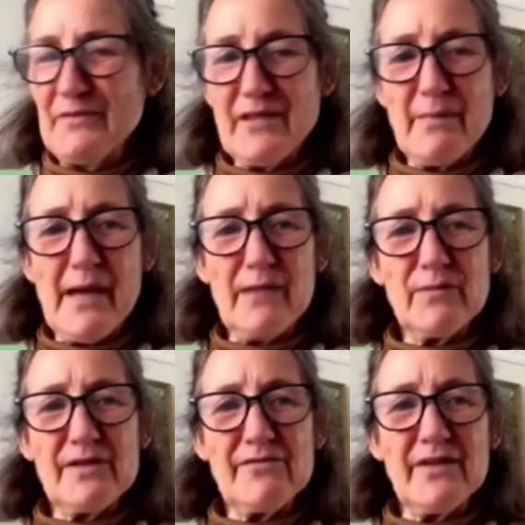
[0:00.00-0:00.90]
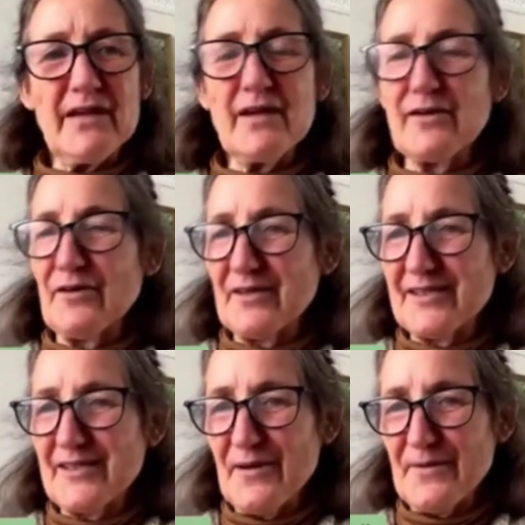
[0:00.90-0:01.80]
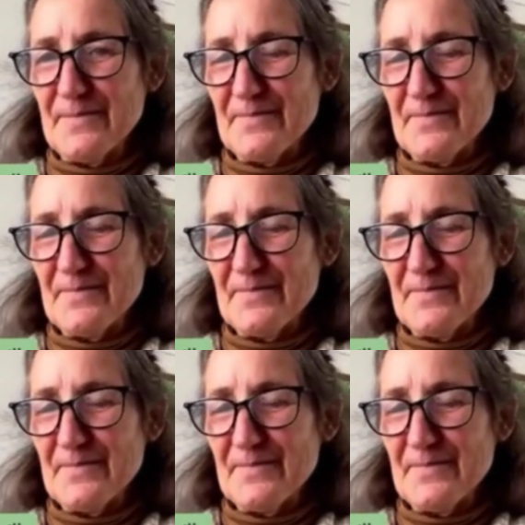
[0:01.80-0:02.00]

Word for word: If they're made with vinegar, not so.